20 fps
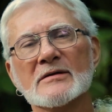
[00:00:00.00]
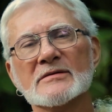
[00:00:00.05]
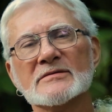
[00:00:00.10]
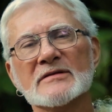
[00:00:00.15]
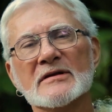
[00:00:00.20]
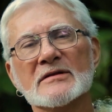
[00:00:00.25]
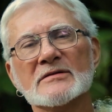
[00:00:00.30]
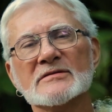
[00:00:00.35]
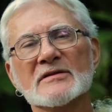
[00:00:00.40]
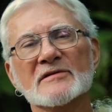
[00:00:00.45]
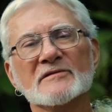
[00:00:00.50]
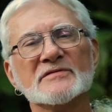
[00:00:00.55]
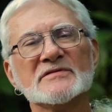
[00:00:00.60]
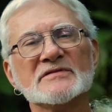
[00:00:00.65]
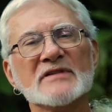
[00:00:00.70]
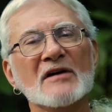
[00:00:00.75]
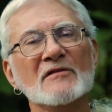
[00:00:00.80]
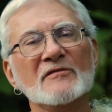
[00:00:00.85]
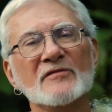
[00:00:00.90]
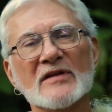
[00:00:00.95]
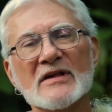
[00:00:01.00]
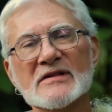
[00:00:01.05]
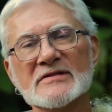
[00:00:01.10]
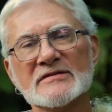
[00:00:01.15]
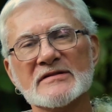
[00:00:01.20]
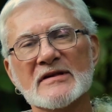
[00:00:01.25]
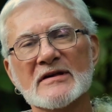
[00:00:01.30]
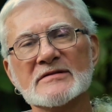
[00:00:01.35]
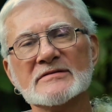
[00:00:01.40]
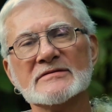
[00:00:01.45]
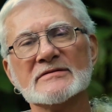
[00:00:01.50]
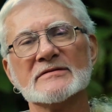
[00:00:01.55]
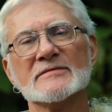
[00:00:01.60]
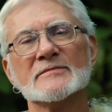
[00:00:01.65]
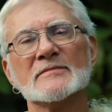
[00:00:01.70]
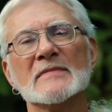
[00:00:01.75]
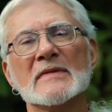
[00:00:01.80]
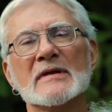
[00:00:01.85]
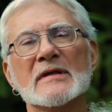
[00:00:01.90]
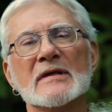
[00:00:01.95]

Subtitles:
sense of selflessness